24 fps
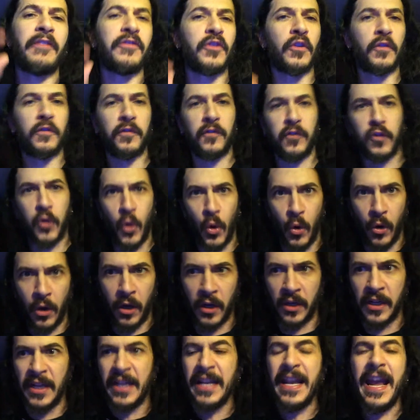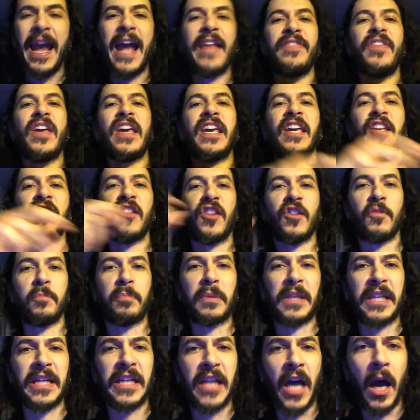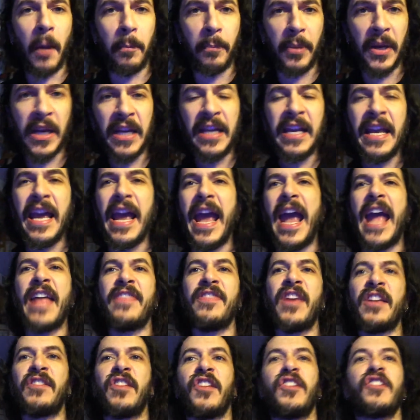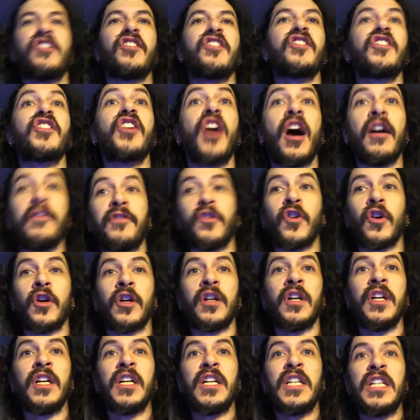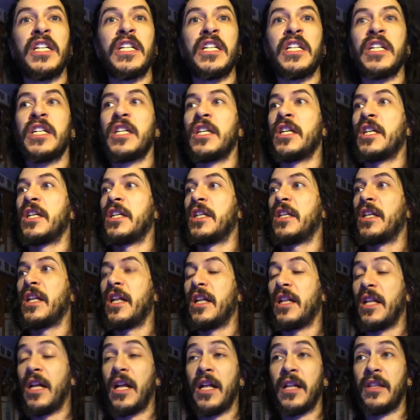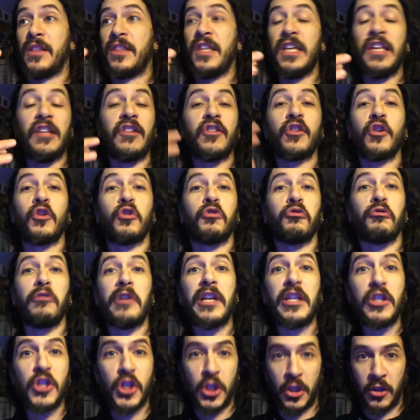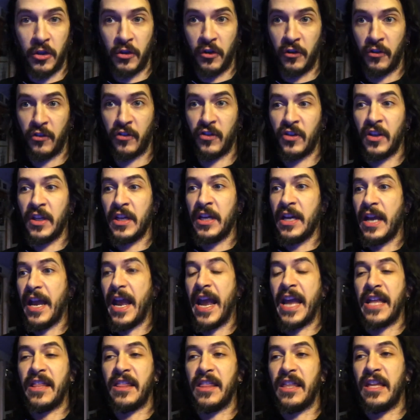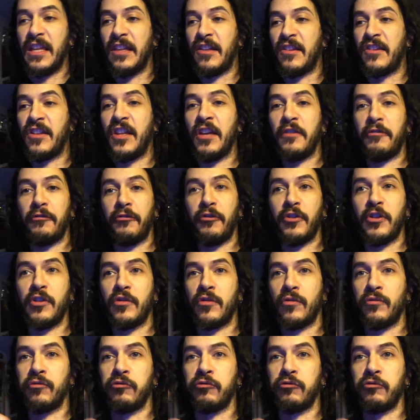after floor, and they get split up and they discover these creatures and these different